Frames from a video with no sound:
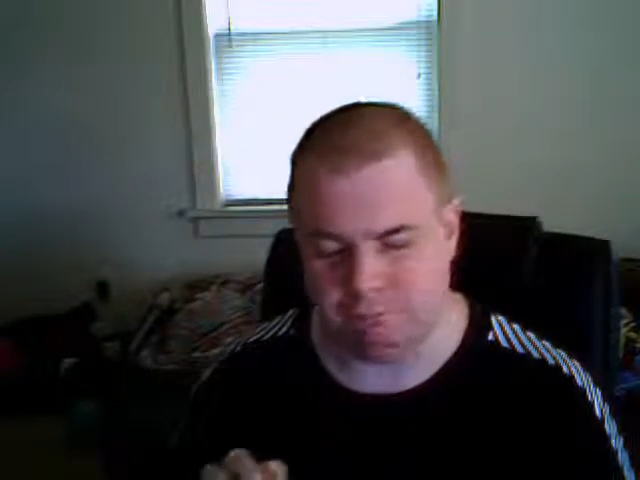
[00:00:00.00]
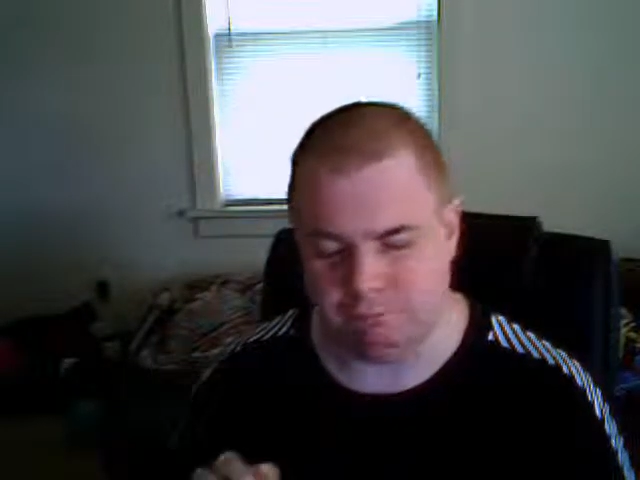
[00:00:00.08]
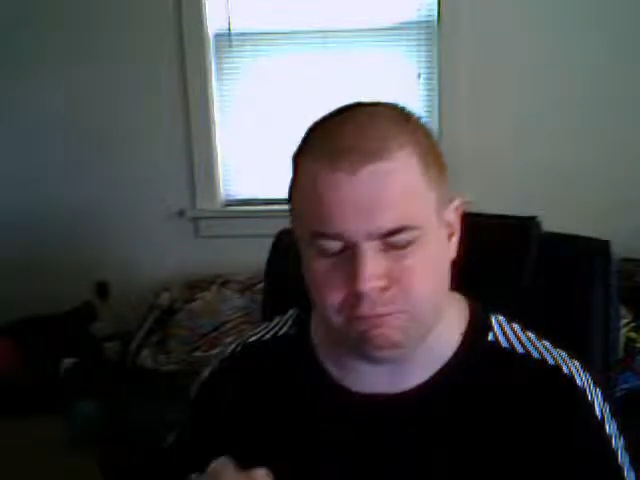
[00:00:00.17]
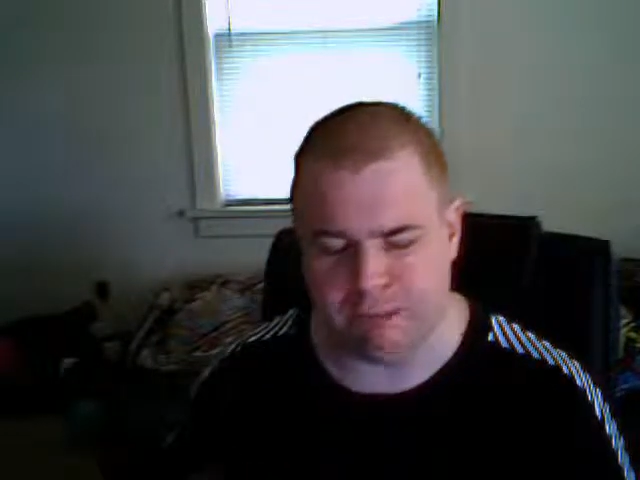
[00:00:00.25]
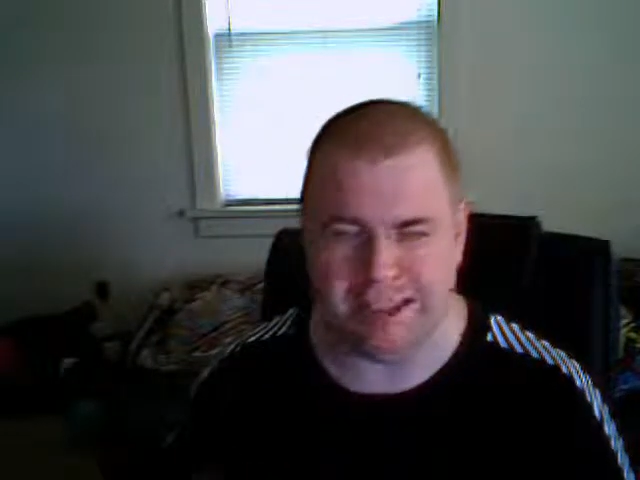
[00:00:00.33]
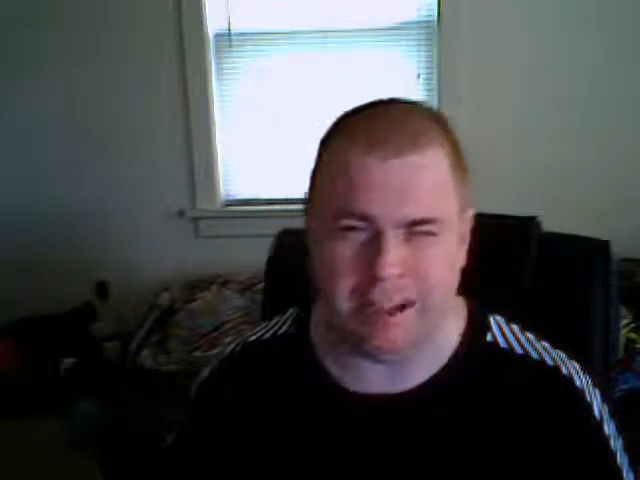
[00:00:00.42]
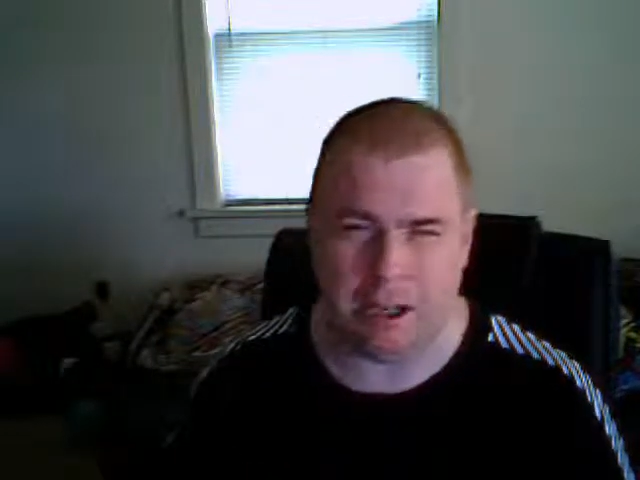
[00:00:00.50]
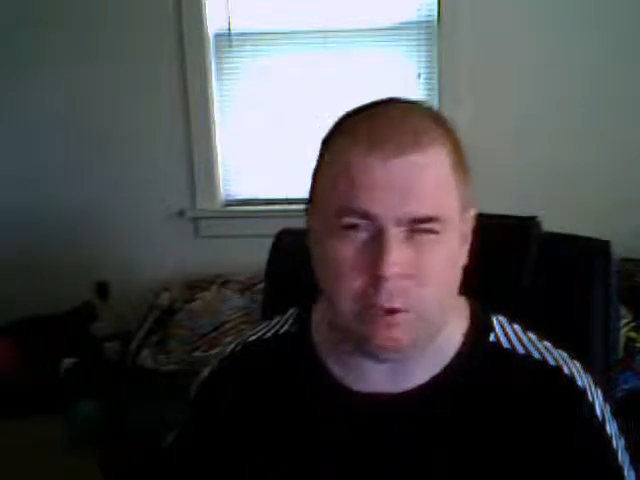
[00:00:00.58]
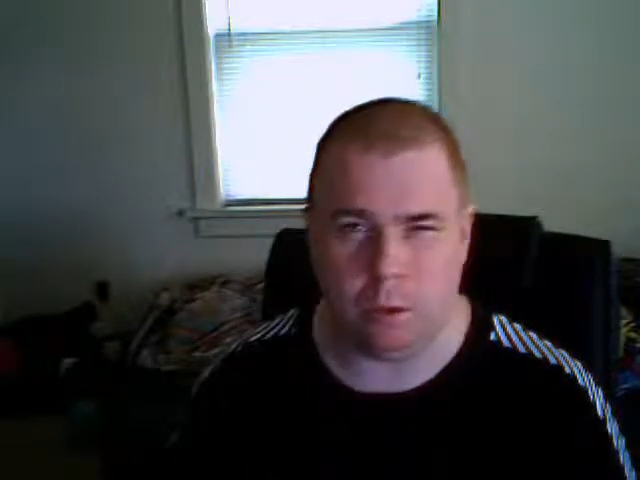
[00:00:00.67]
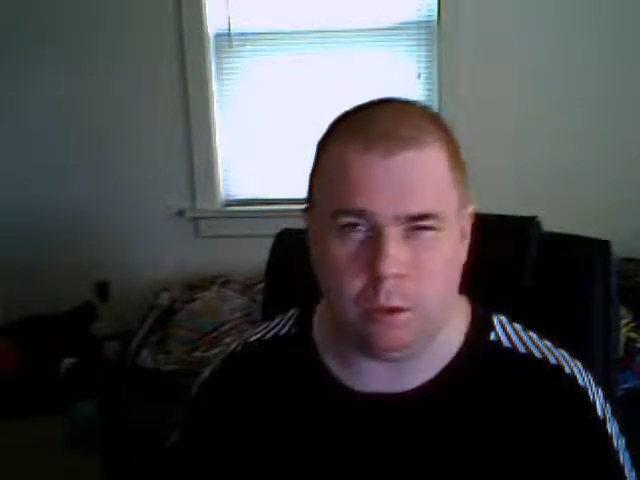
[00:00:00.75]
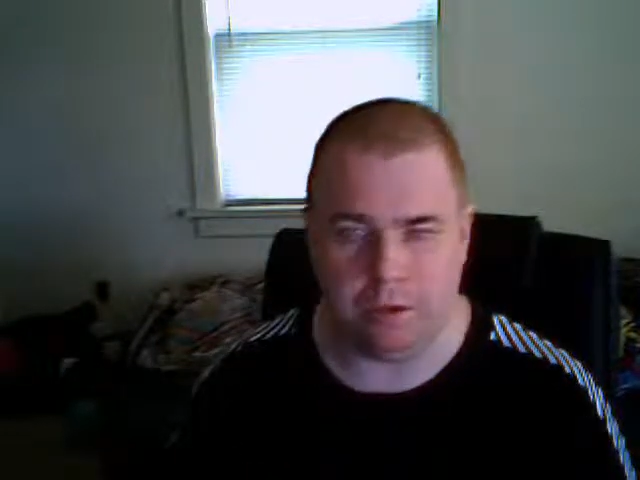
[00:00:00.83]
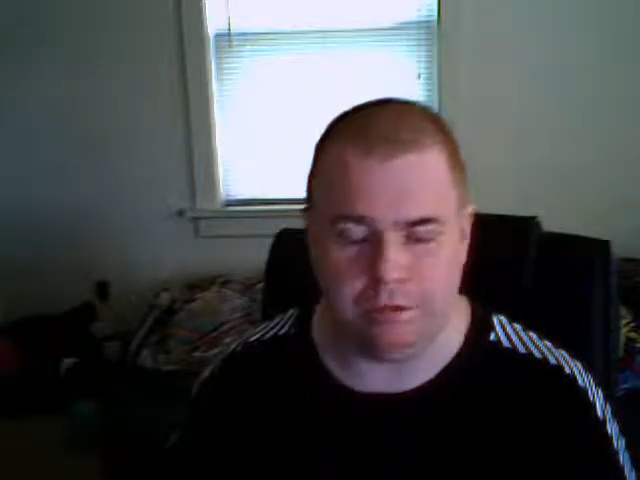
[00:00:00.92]
right
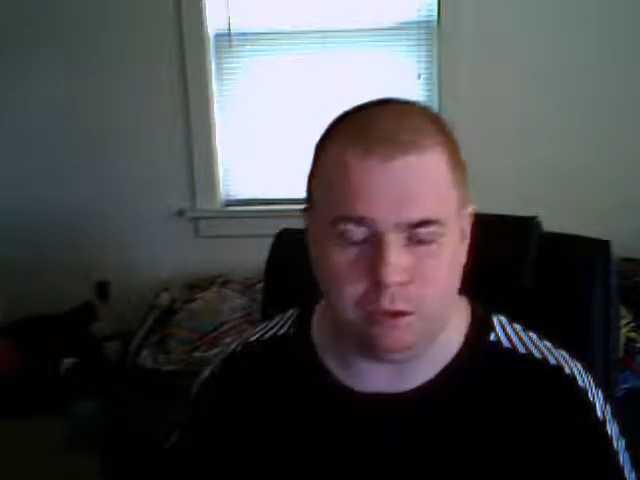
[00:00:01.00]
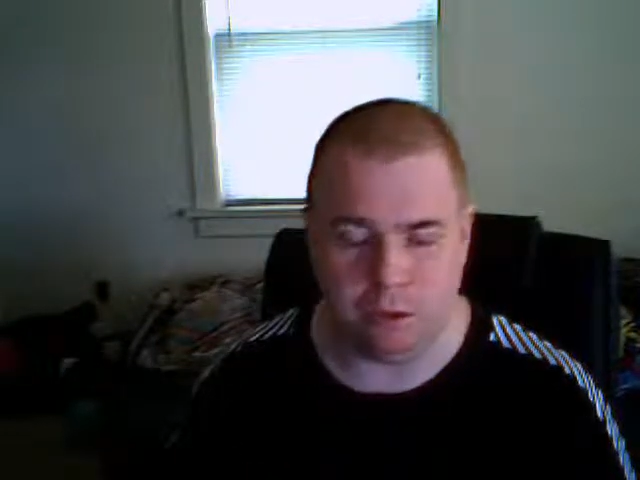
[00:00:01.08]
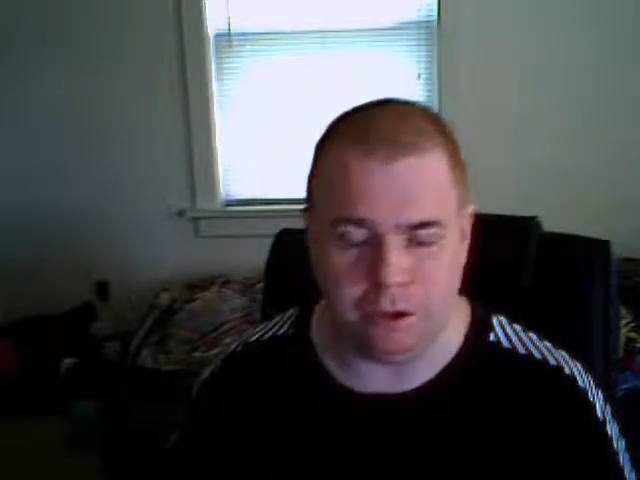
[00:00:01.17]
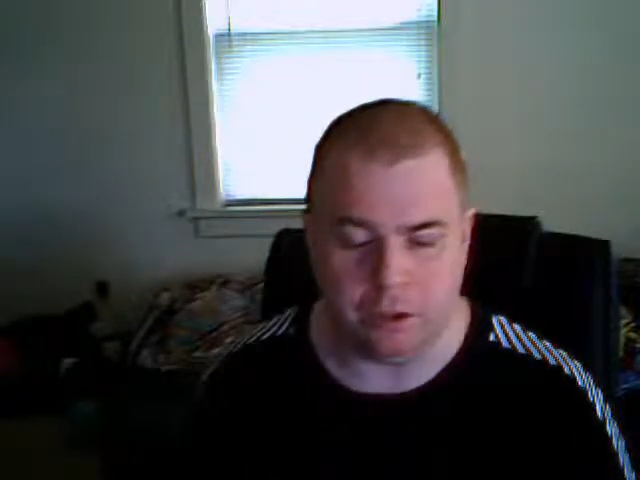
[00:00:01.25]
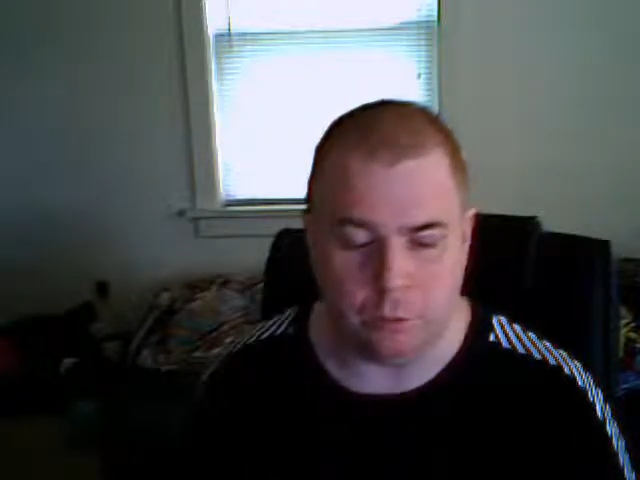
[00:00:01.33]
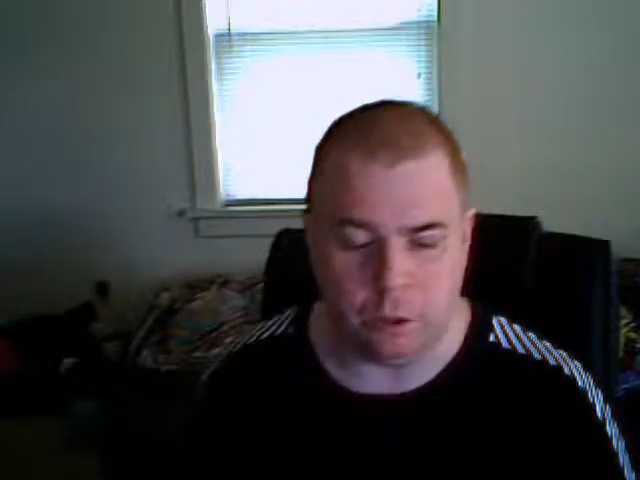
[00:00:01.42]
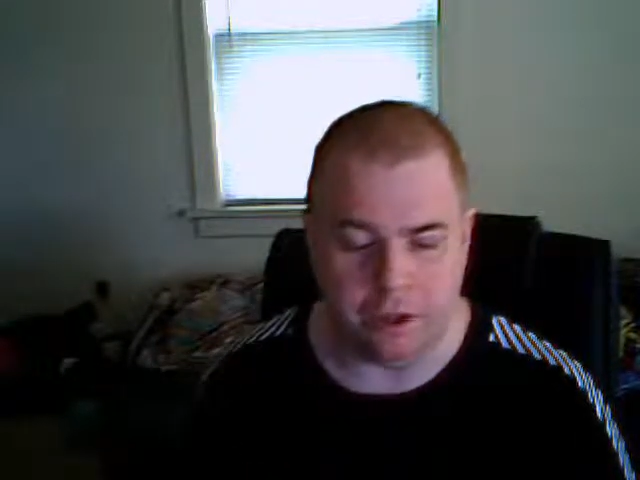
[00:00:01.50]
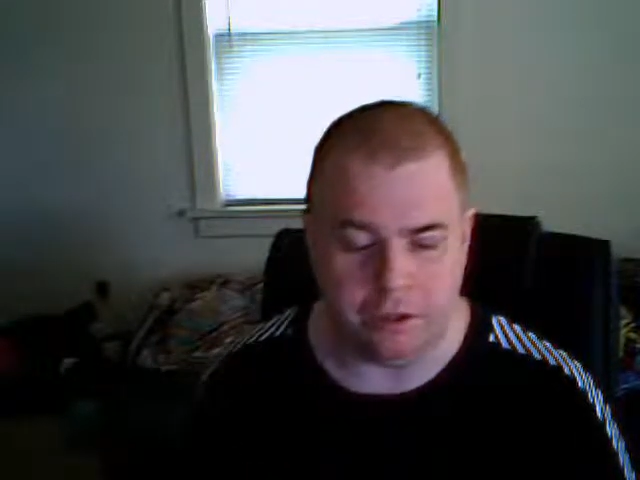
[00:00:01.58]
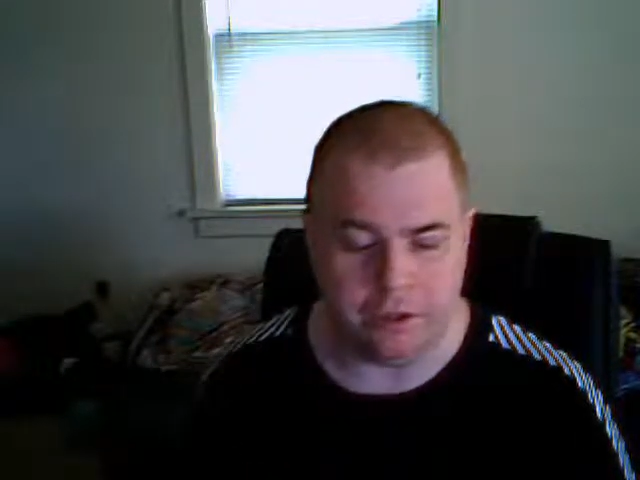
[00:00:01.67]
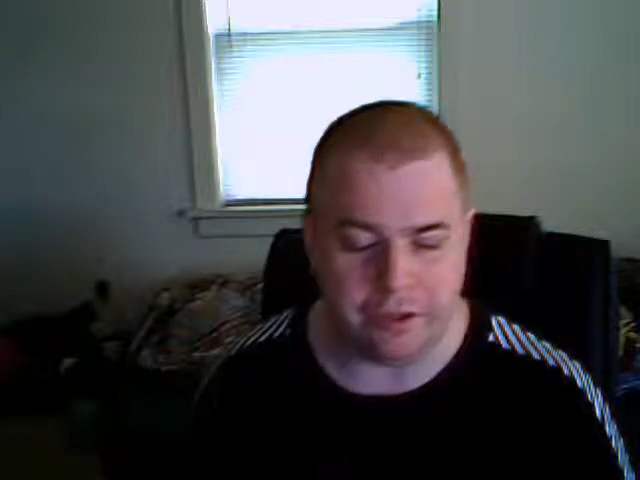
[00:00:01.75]
now unfolding with